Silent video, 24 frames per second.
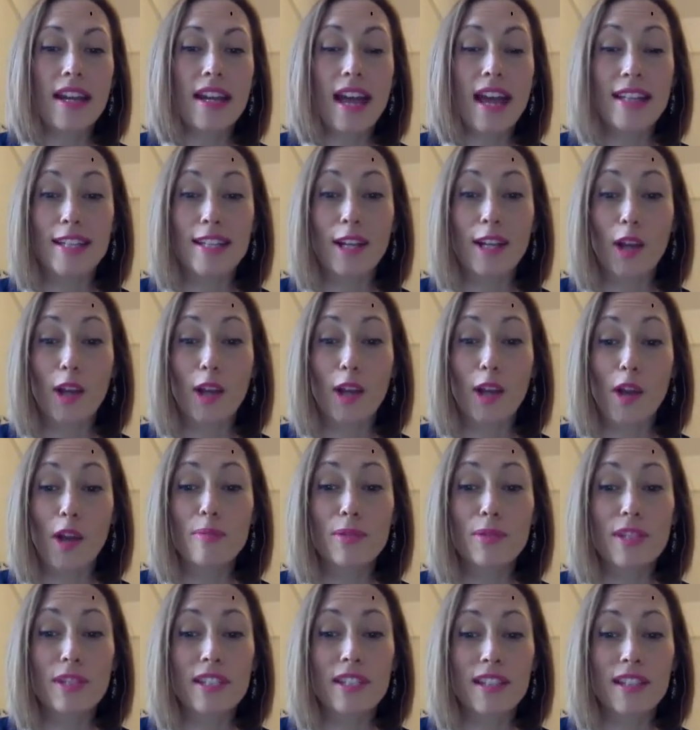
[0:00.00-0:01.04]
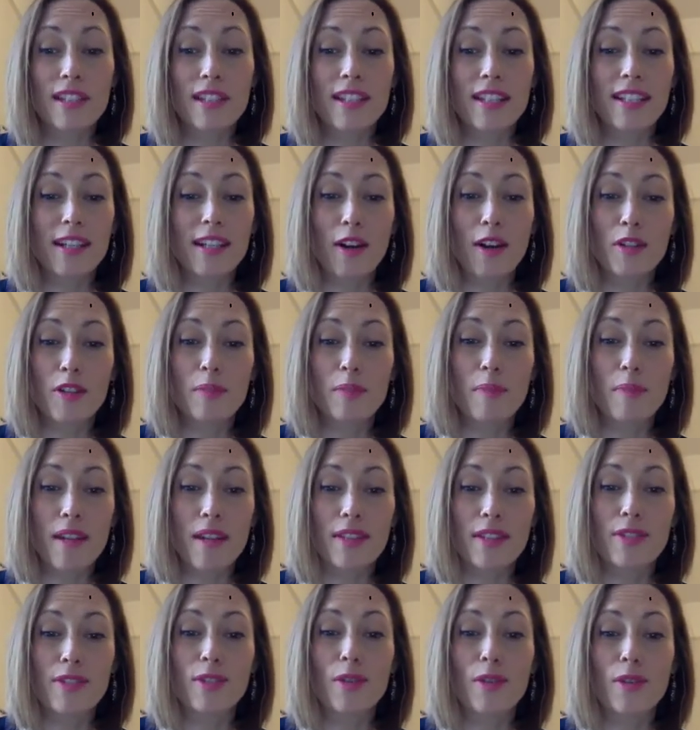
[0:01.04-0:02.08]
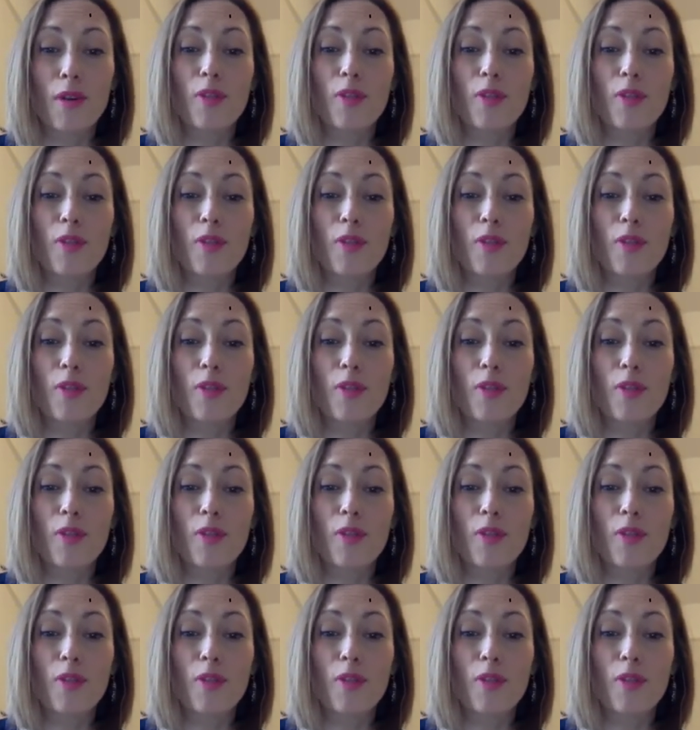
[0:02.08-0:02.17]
as a global society are dependent